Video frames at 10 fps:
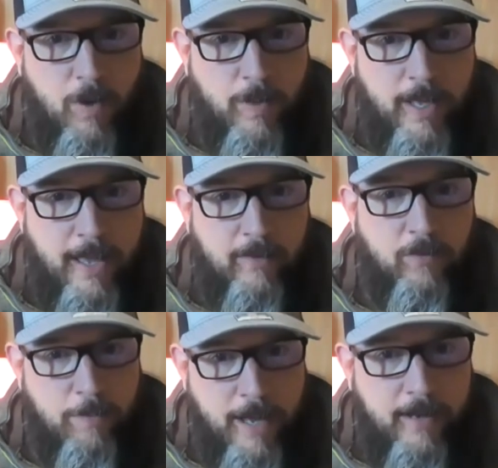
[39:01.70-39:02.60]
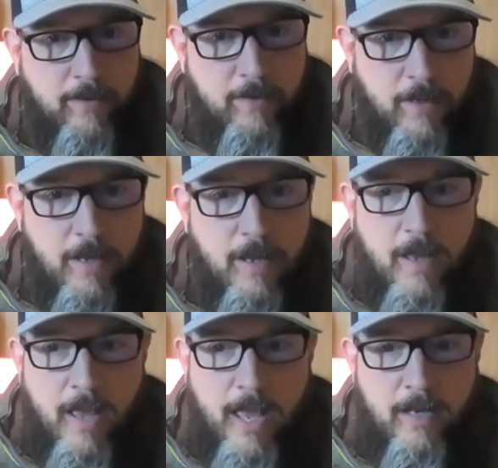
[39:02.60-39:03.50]
what we expect.
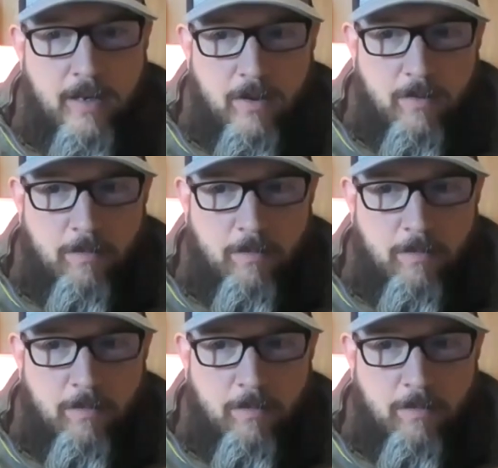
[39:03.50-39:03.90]
And